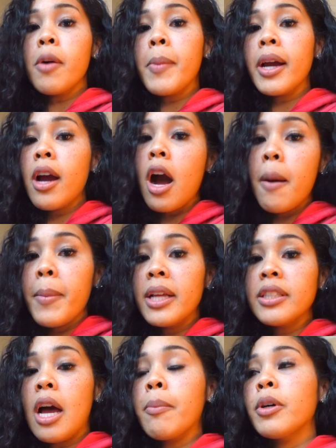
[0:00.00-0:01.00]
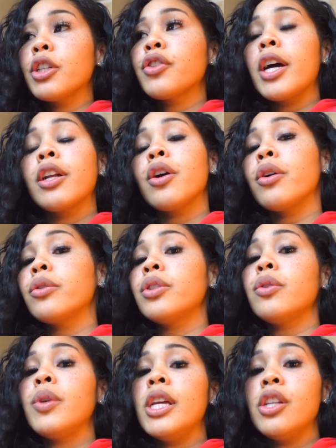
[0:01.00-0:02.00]
on my comments, I'm gonna try to go
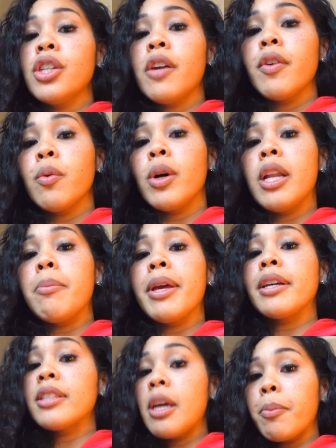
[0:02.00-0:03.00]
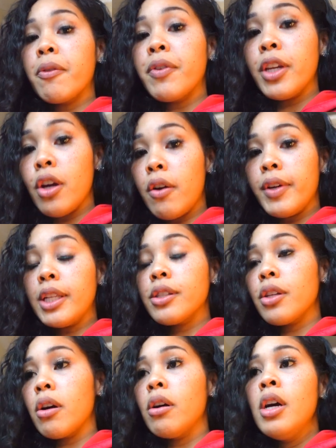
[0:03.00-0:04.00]
to each and every one and make a separate video of it,
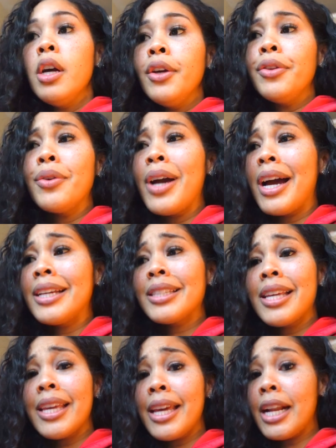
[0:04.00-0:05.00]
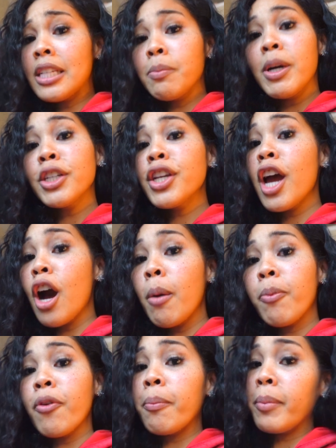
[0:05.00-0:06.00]
so you guys can get as much
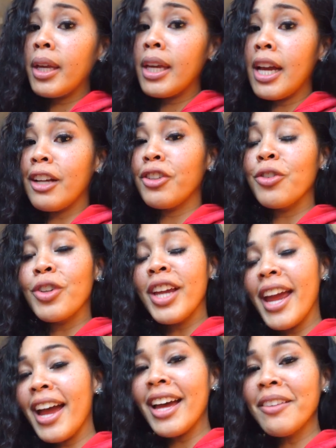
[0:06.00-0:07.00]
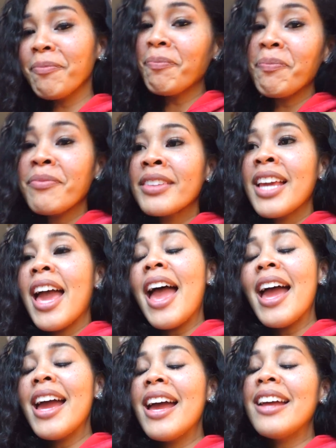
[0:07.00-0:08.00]
help from me as you can.
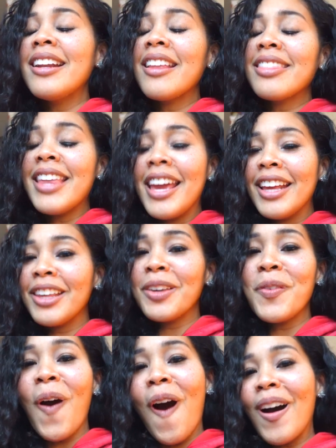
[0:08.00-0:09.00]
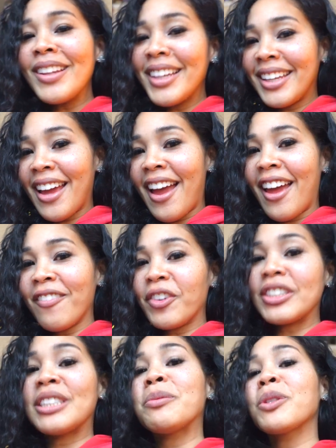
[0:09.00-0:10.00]
And thank you all again
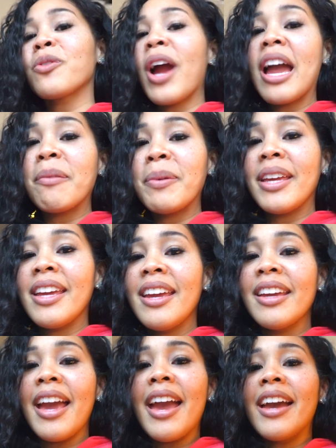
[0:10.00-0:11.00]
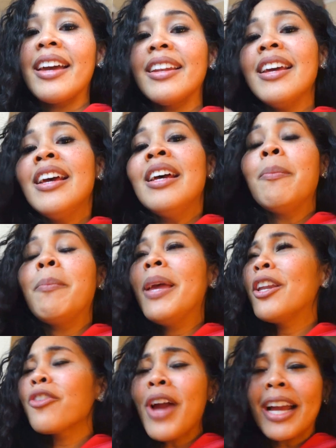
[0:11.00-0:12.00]
for subscribing and
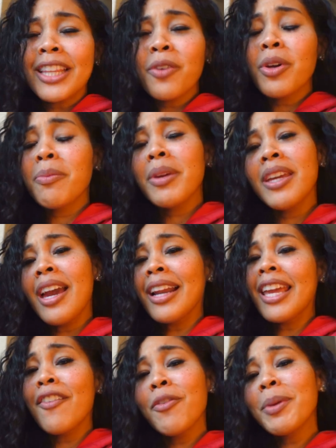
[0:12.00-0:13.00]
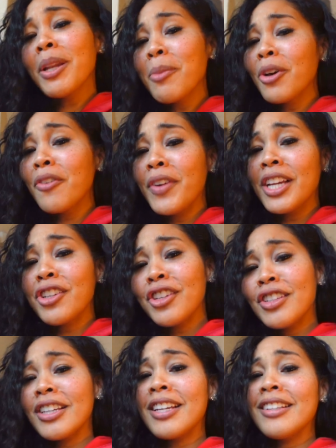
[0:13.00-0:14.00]
interacting with me and giving me the motivation
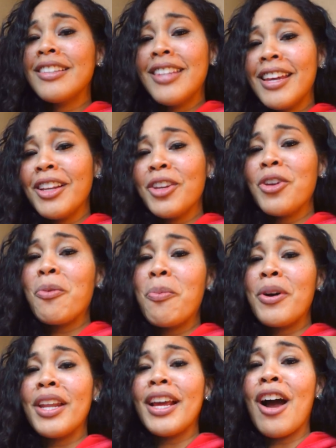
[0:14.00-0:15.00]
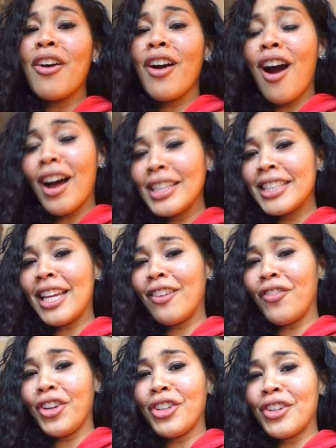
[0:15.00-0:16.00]
to continue putting out
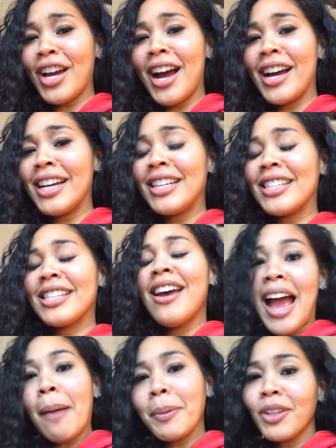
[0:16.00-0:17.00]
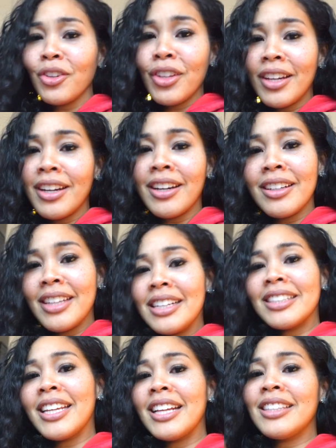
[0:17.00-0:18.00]
content for you guys. Happy New Year.
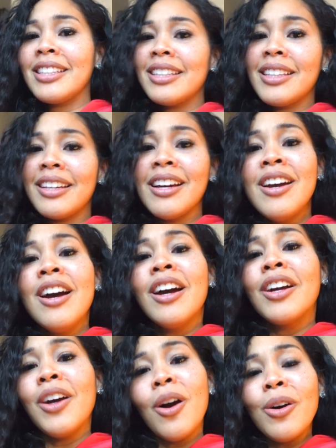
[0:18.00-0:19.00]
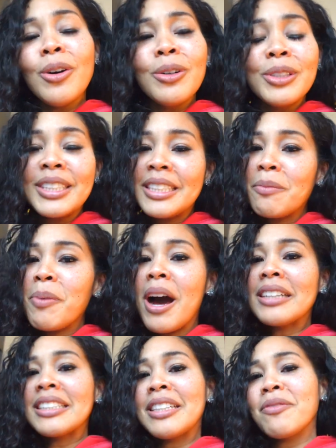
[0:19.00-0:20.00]
Let's get to the goals and
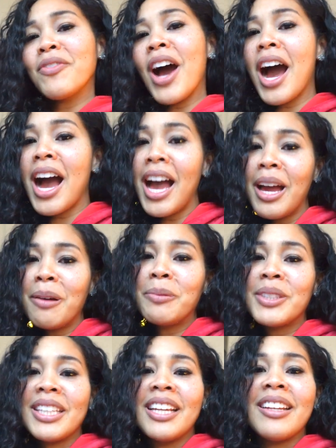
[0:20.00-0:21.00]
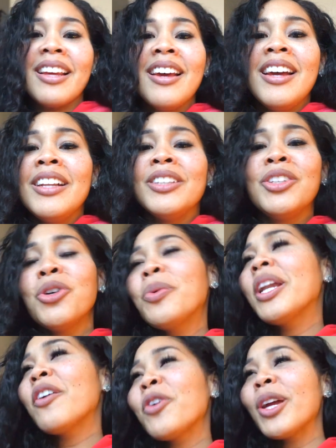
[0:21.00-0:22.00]
positive vibes and do
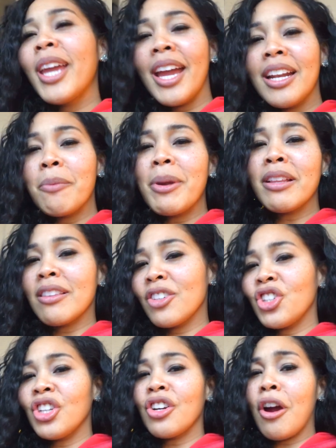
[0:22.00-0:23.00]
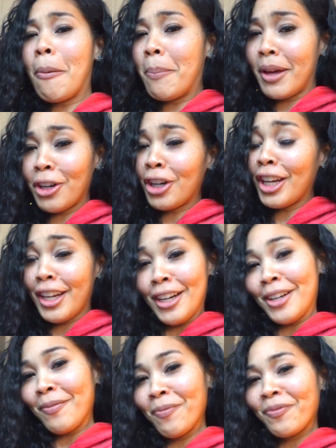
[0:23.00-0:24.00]
whatever you can to make this year a better
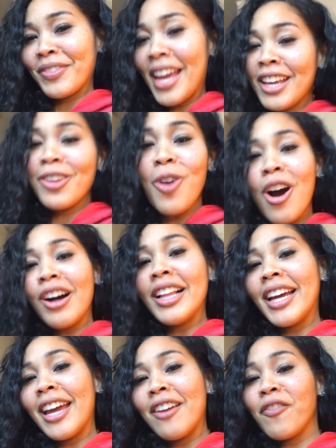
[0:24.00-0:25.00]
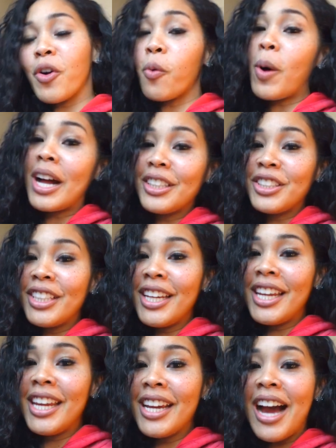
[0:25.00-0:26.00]
year. Thank you all again for
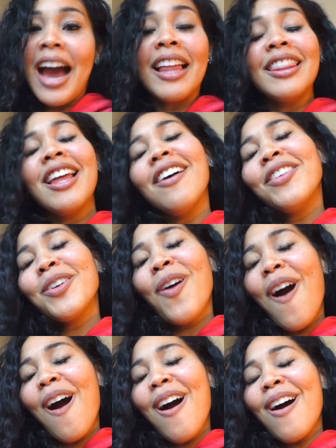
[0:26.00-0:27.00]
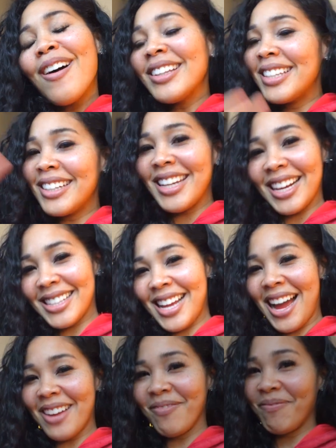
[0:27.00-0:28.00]
watching. I love you all. Till next time.